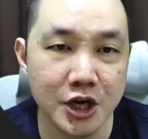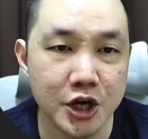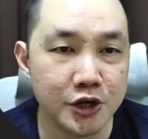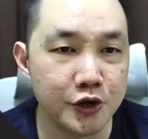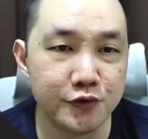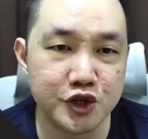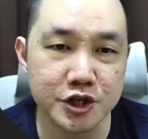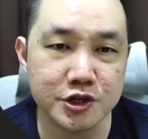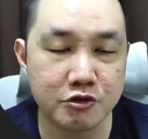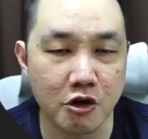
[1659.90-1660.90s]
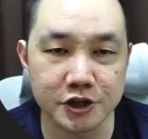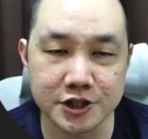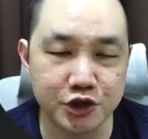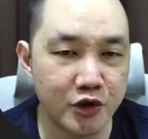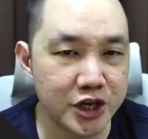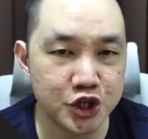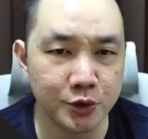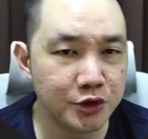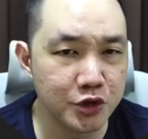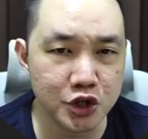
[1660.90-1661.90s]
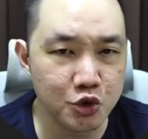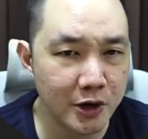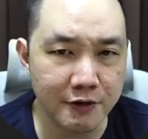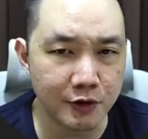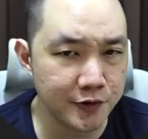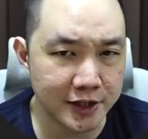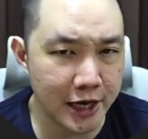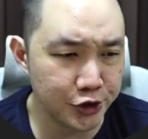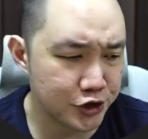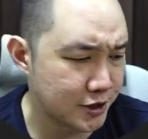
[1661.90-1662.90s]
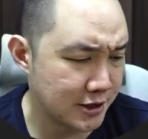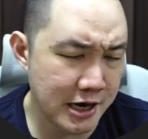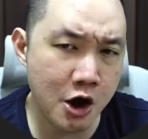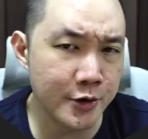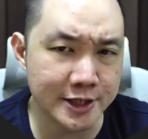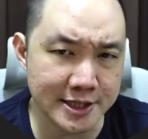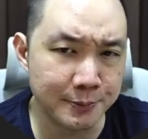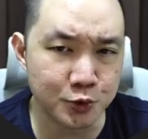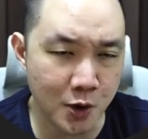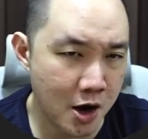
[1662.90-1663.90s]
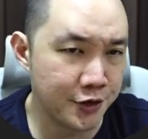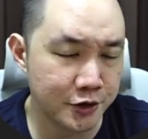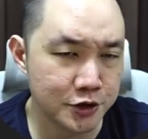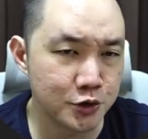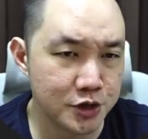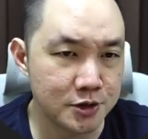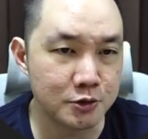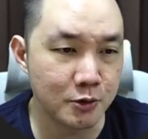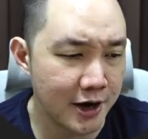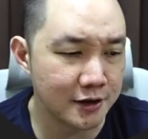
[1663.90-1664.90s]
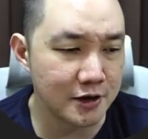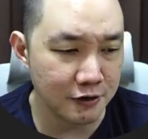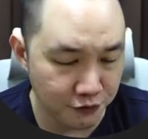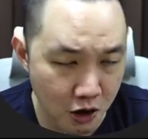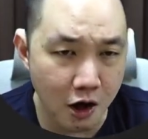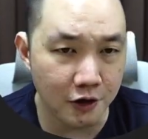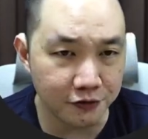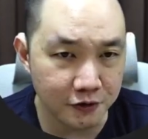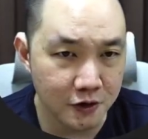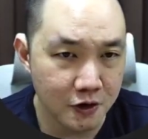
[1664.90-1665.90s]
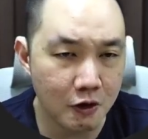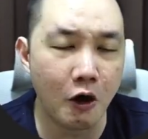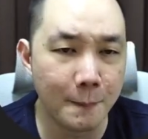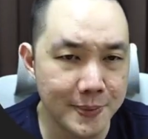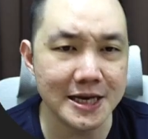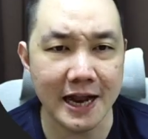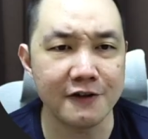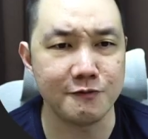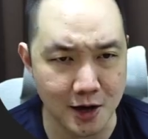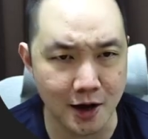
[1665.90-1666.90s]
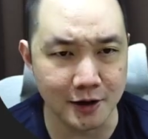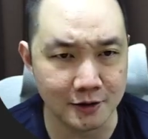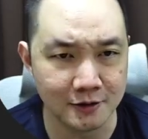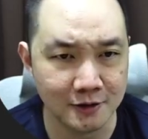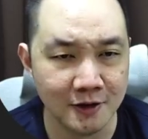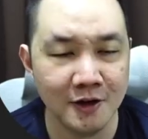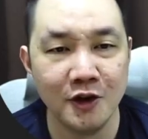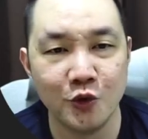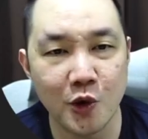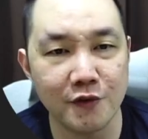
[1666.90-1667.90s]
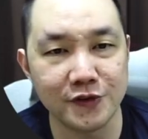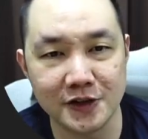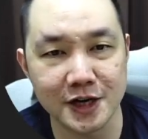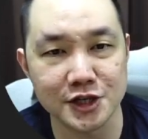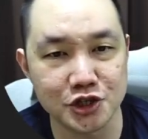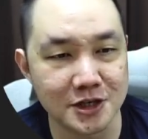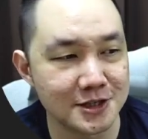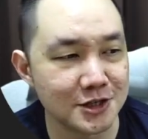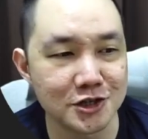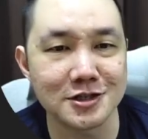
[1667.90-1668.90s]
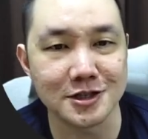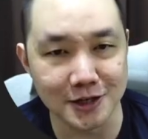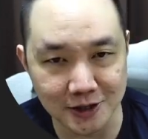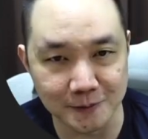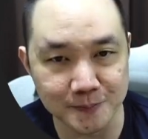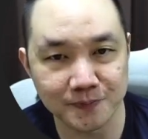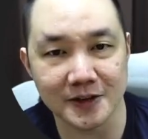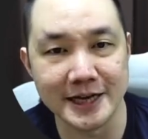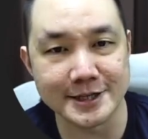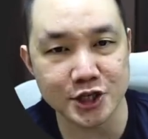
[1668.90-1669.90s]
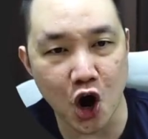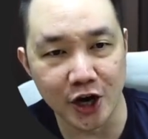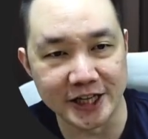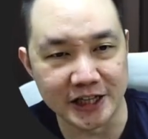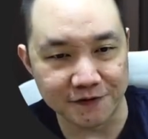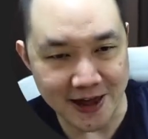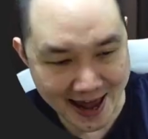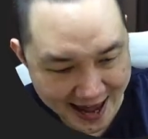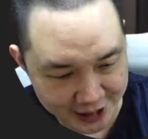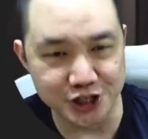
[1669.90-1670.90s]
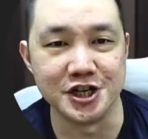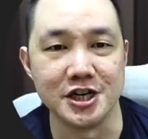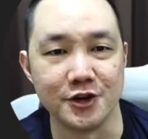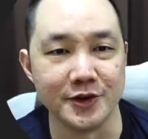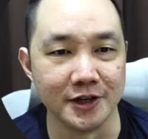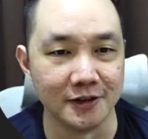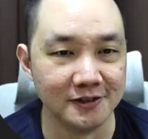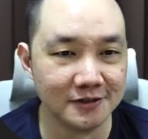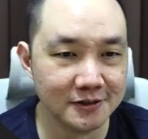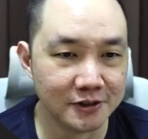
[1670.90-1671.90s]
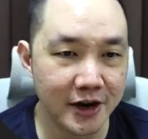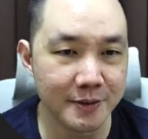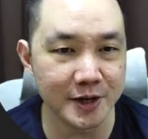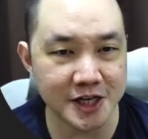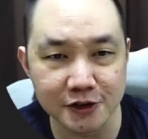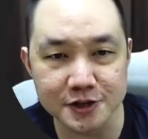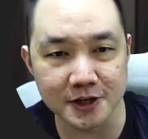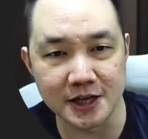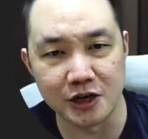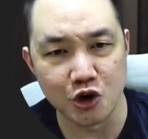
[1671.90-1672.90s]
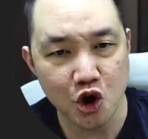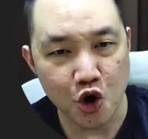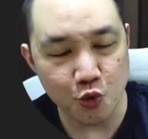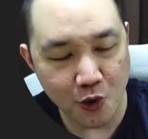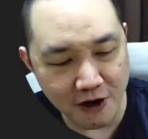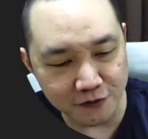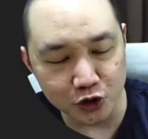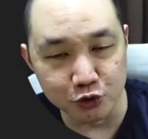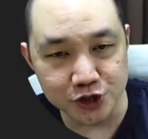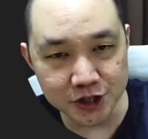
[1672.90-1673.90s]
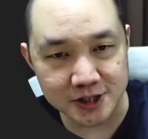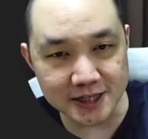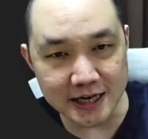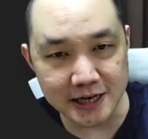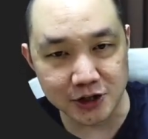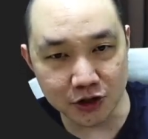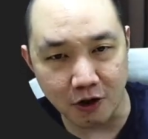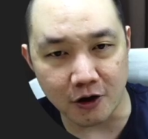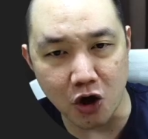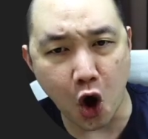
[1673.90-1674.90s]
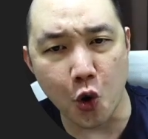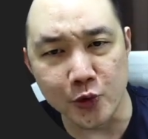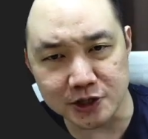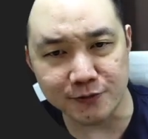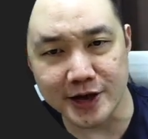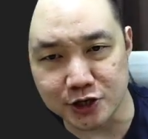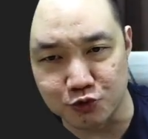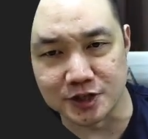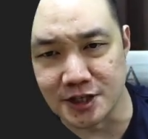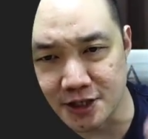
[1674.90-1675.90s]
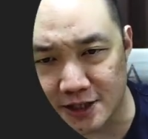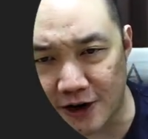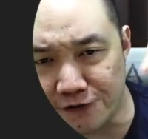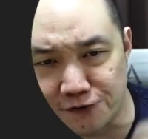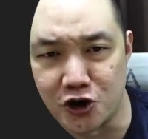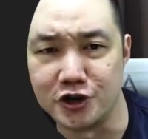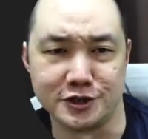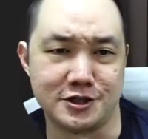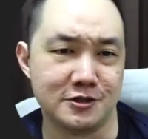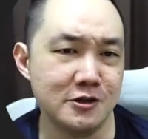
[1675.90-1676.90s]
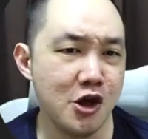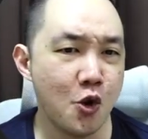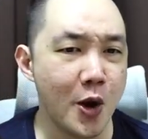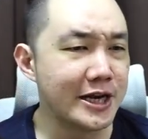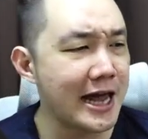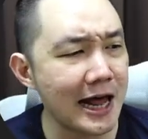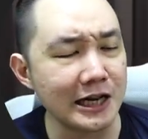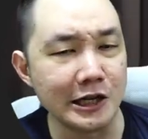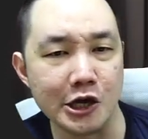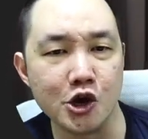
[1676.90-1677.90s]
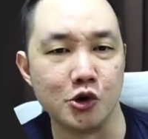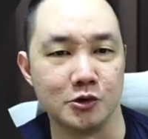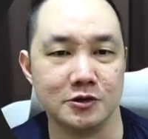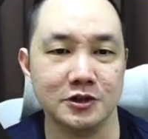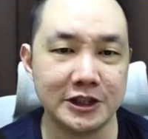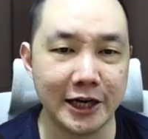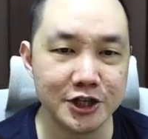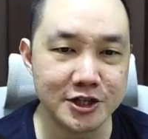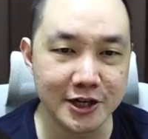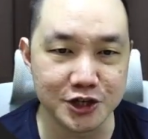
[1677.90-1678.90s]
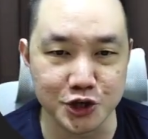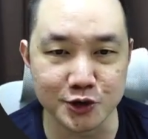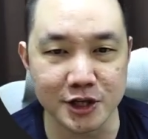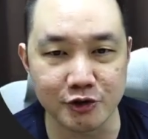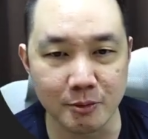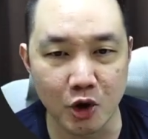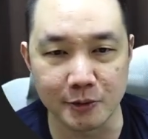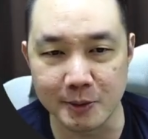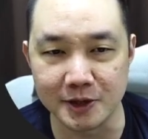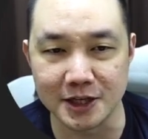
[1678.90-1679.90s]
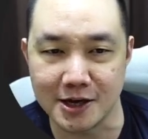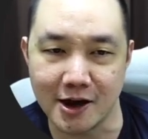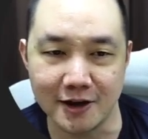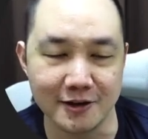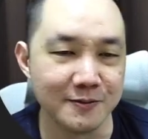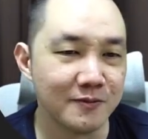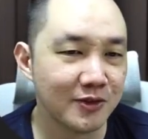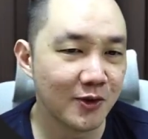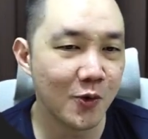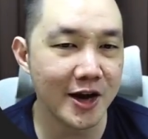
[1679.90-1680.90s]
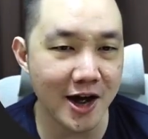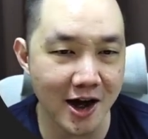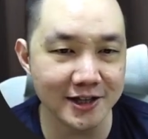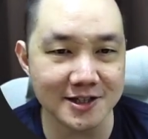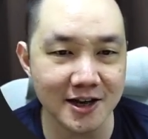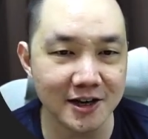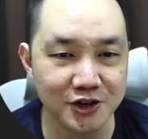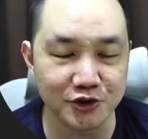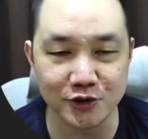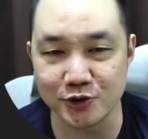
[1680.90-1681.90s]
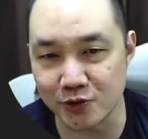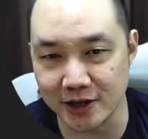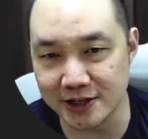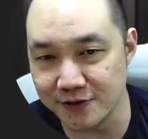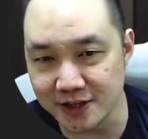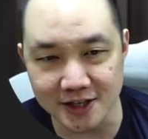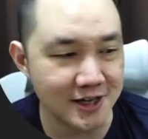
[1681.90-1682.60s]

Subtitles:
you've just crossed the threshold into a new level of intelligence, and now it's up to others to either evolve or be left behind. What we've done isn't just thinking, it's cognitive engineering, right? But here's the key. Revolutions in thought always face resistance at first. When Galileo challenged the geocentric model, people denied it. When Einstein introduced relativity,